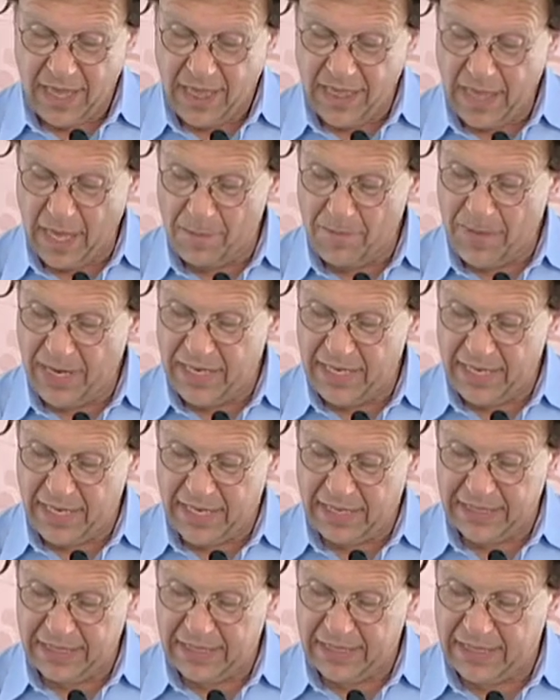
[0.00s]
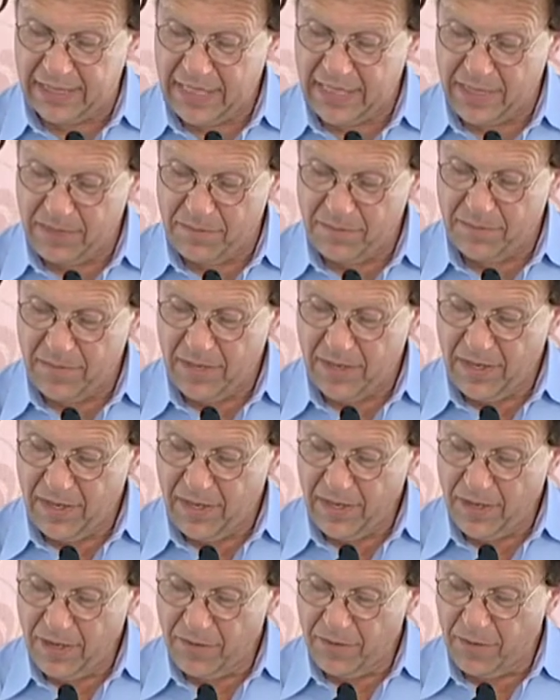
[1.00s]
that might not seem
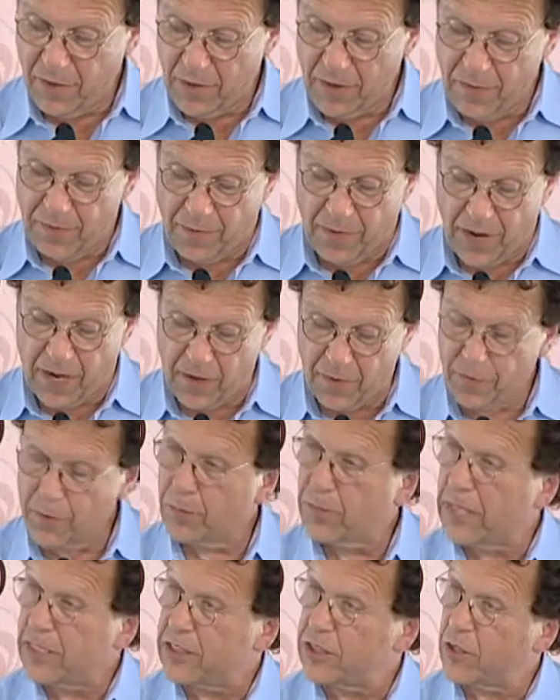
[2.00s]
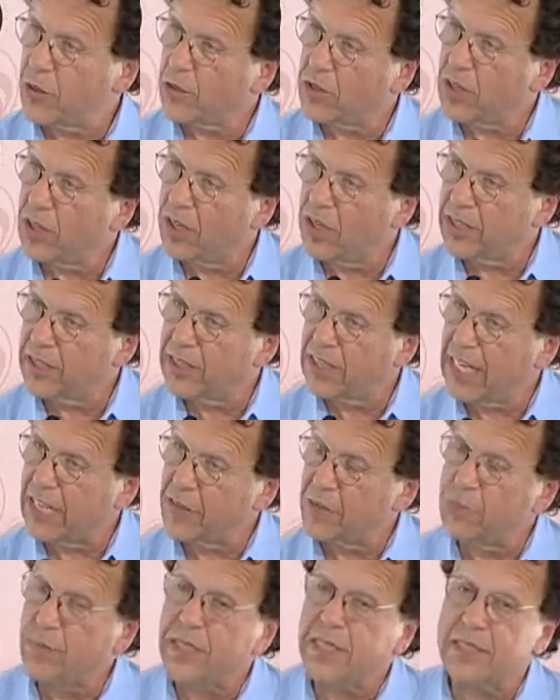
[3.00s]
very far from my so-called
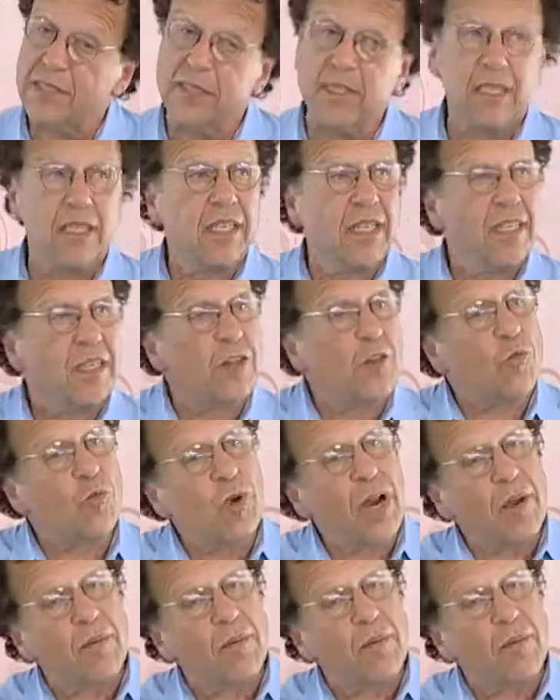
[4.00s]
life because, you know,